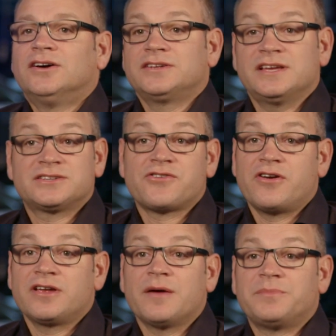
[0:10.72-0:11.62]
I guess
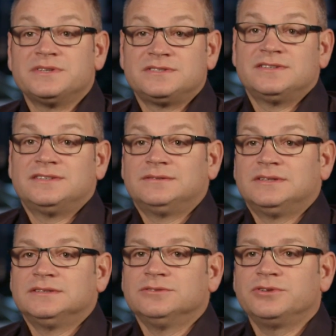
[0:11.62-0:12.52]
growing up as
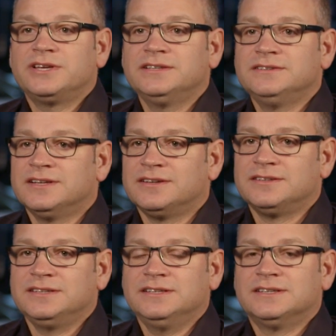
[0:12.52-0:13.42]
a little kid, you
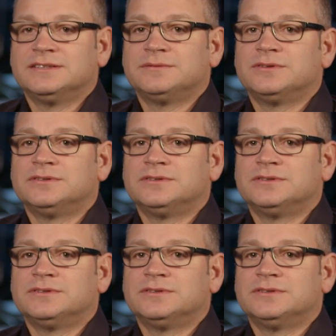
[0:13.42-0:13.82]
know,